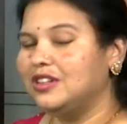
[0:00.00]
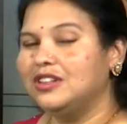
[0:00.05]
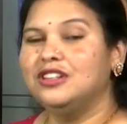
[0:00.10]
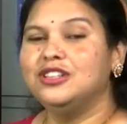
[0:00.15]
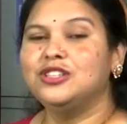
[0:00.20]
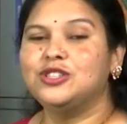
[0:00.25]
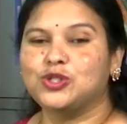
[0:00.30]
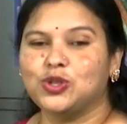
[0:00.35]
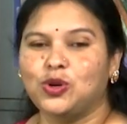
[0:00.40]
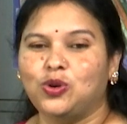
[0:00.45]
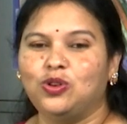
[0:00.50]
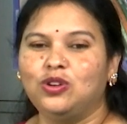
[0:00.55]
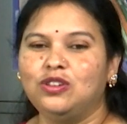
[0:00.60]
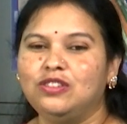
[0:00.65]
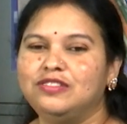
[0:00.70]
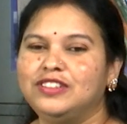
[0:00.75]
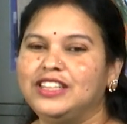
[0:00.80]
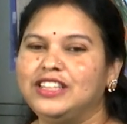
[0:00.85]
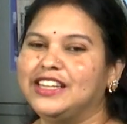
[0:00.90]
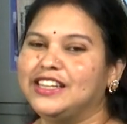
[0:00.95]
So, we
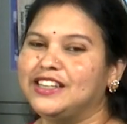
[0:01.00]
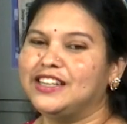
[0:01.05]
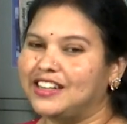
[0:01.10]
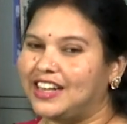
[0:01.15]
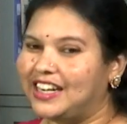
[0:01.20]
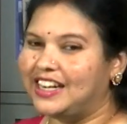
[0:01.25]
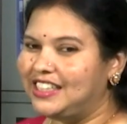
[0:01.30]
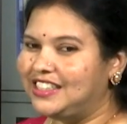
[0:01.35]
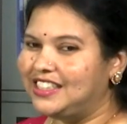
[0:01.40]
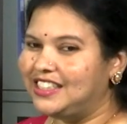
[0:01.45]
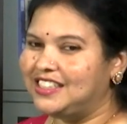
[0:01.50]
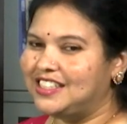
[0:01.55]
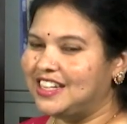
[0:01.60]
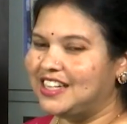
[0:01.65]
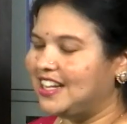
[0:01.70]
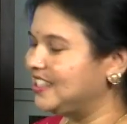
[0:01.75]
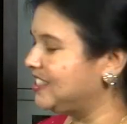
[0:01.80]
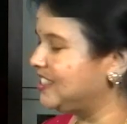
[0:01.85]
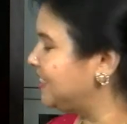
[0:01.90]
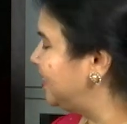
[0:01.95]
can write it as
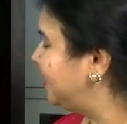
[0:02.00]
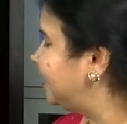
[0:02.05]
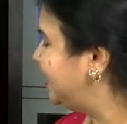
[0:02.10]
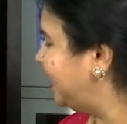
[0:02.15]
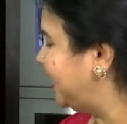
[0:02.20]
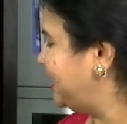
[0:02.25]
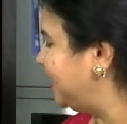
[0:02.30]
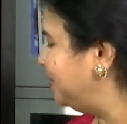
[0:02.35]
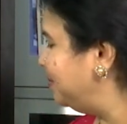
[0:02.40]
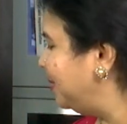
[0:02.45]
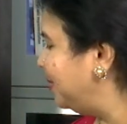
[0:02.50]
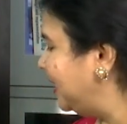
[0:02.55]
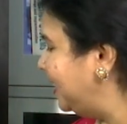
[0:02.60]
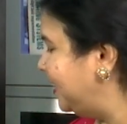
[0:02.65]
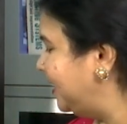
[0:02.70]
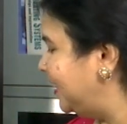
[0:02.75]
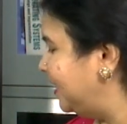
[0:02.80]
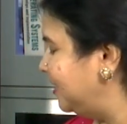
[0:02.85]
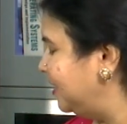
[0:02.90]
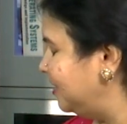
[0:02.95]
10 by
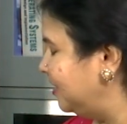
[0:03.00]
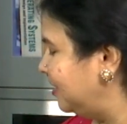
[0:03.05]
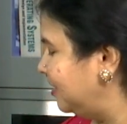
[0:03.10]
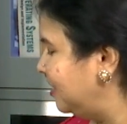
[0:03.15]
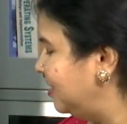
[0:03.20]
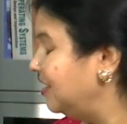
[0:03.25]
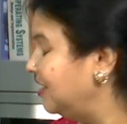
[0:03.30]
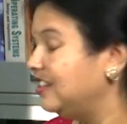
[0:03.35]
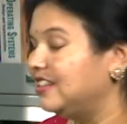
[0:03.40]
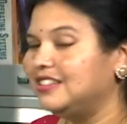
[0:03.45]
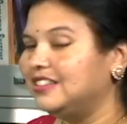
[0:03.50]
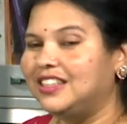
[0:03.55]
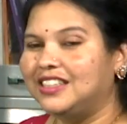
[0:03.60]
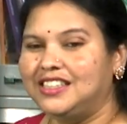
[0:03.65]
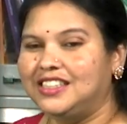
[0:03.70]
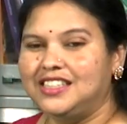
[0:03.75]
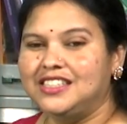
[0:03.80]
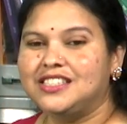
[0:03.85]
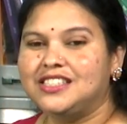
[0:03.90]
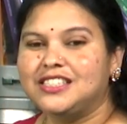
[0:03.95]
10, that
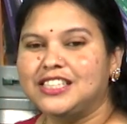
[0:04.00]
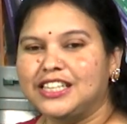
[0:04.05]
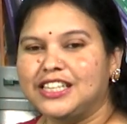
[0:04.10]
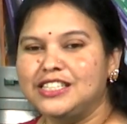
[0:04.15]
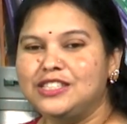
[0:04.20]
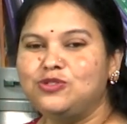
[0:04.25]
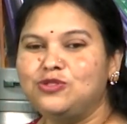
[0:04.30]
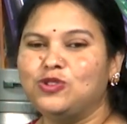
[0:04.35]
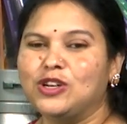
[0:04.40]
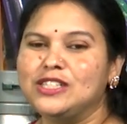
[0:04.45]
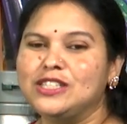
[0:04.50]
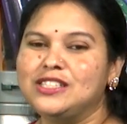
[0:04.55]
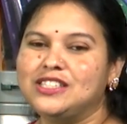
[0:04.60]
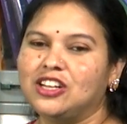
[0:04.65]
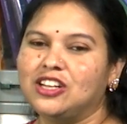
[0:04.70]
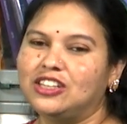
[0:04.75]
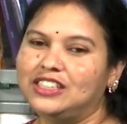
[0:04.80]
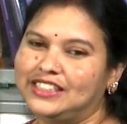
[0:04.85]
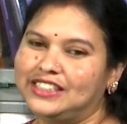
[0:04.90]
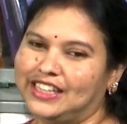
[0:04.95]
is 10 ones are
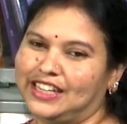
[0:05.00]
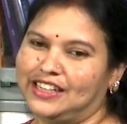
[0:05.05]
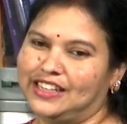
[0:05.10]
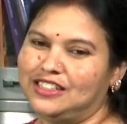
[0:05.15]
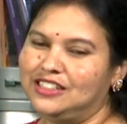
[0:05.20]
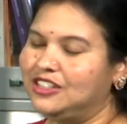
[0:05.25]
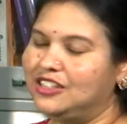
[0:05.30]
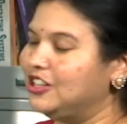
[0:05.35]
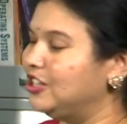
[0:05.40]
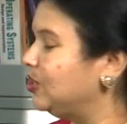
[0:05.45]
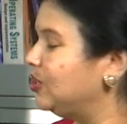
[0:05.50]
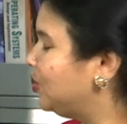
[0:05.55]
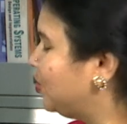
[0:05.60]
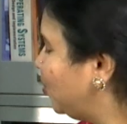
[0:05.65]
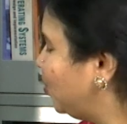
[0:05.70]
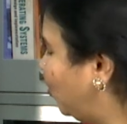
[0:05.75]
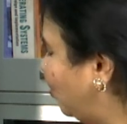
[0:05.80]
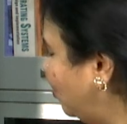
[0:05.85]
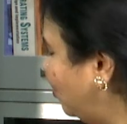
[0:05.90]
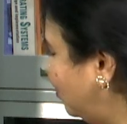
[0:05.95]
10.
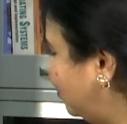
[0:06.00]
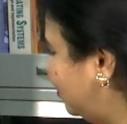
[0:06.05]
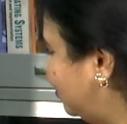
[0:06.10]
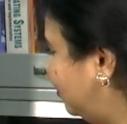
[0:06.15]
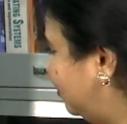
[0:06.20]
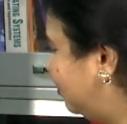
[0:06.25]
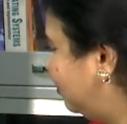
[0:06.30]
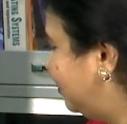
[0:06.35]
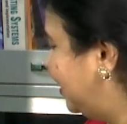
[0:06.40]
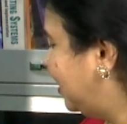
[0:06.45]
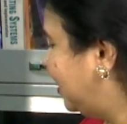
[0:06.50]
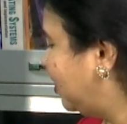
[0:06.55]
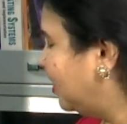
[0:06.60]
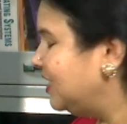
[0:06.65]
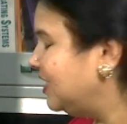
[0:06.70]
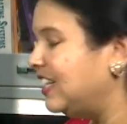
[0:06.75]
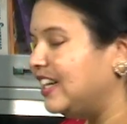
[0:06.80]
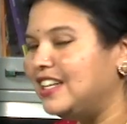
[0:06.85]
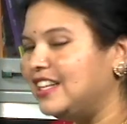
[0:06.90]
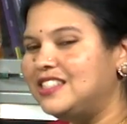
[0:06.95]
So, we got the
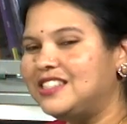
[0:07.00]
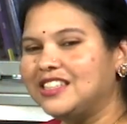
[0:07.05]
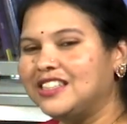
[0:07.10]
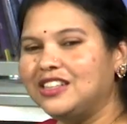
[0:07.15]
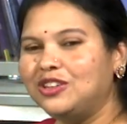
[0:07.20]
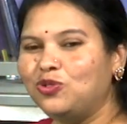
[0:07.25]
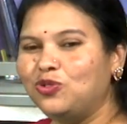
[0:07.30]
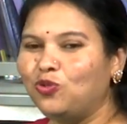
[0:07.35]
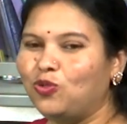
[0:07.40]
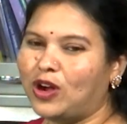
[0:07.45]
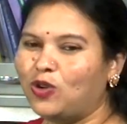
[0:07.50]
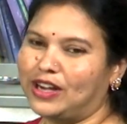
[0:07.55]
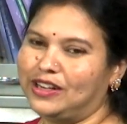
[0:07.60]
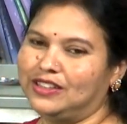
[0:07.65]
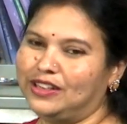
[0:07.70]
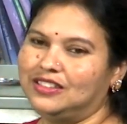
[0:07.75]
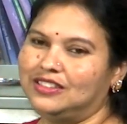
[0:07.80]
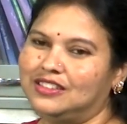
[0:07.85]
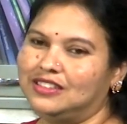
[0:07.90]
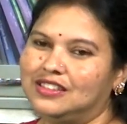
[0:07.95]
answer 1.
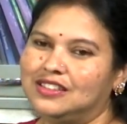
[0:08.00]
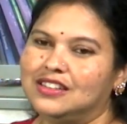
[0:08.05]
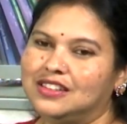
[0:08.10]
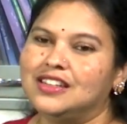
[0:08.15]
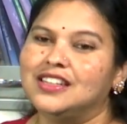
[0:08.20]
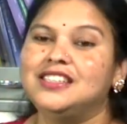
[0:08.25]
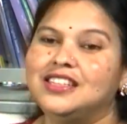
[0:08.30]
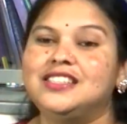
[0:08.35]
It is